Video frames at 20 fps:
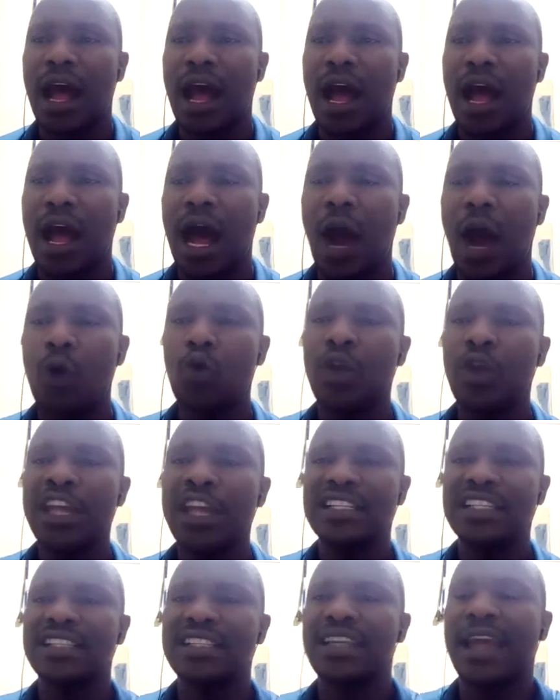how you hit
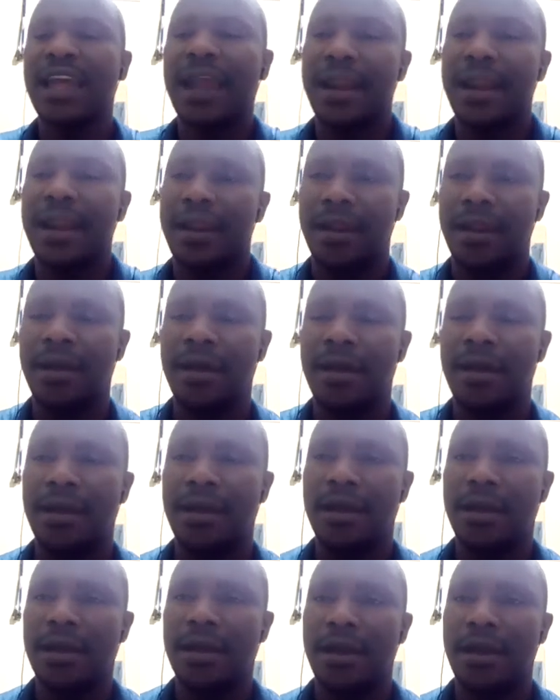his head
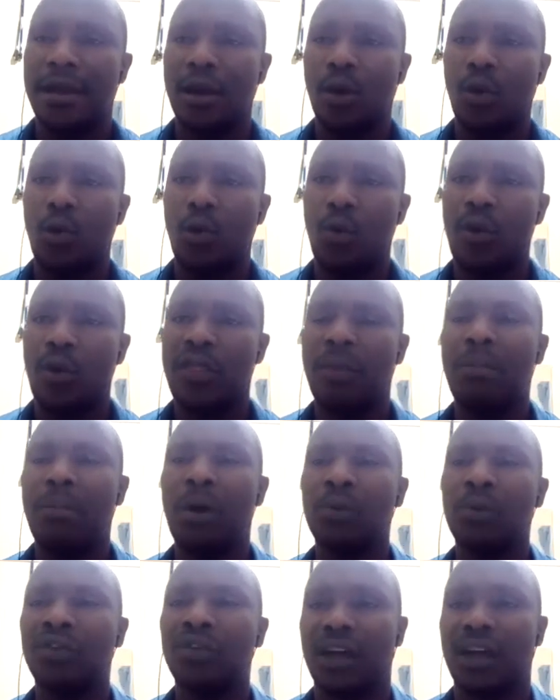with a
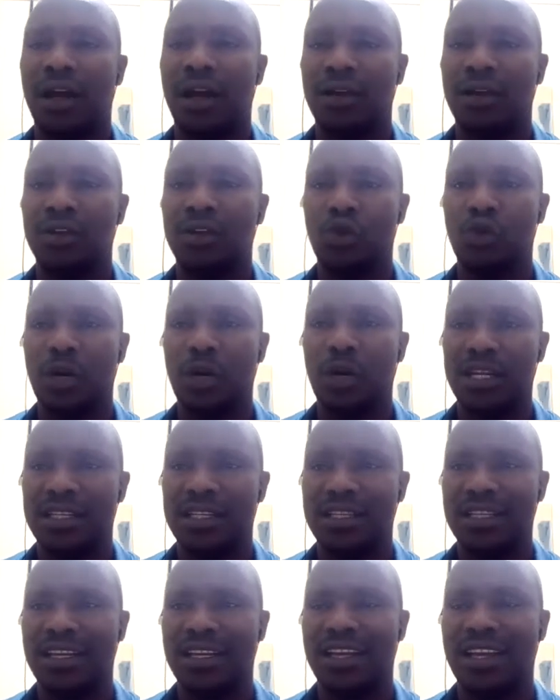bouncer
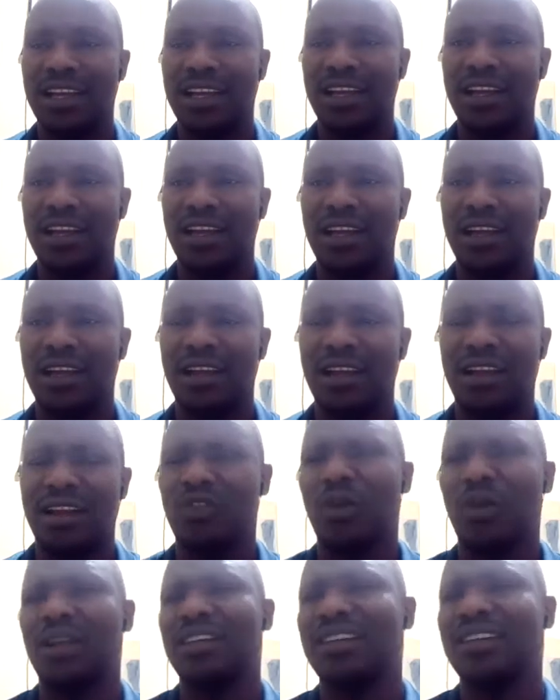twice. Sure,
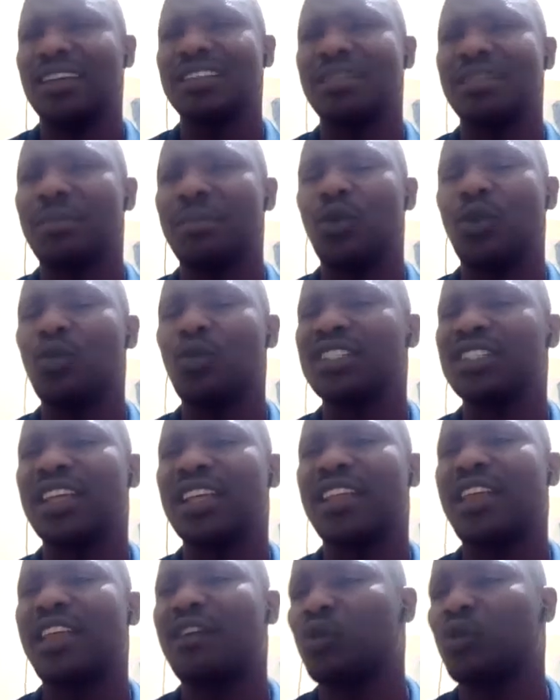trust me, you won't say
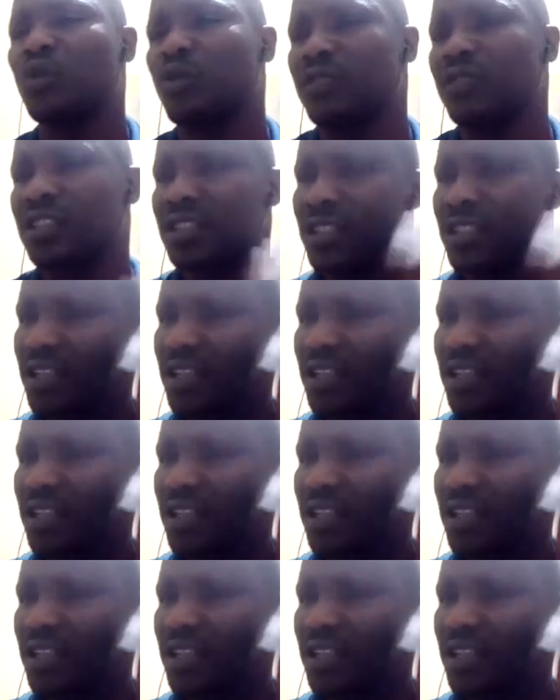there are two of us.